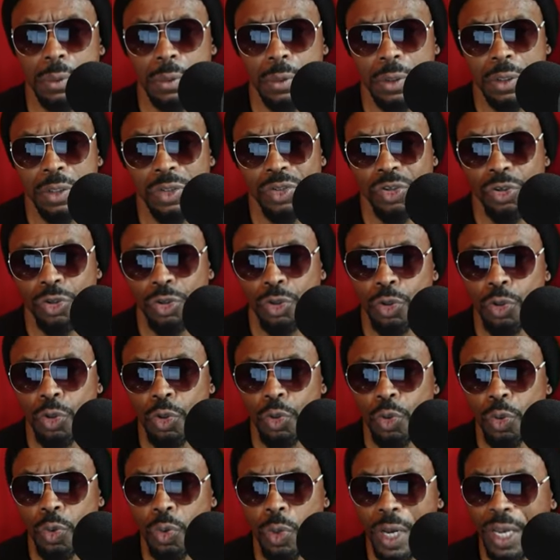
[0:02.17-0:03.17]

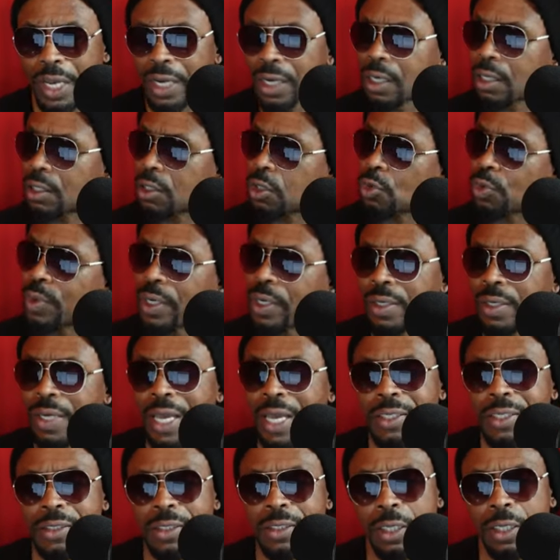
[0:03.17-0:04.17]
to including
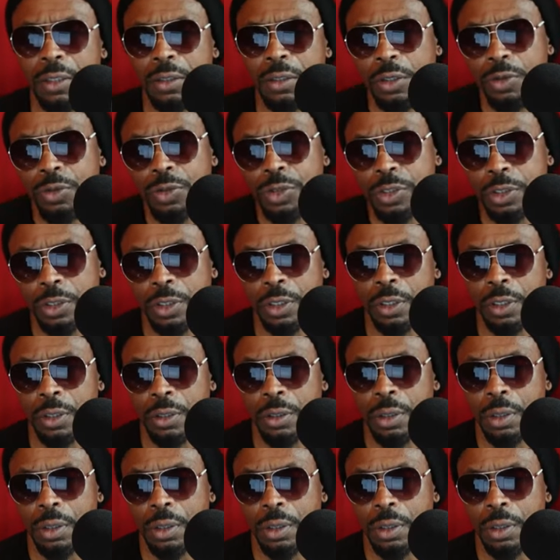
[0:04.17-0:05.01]
nineteen thirteen,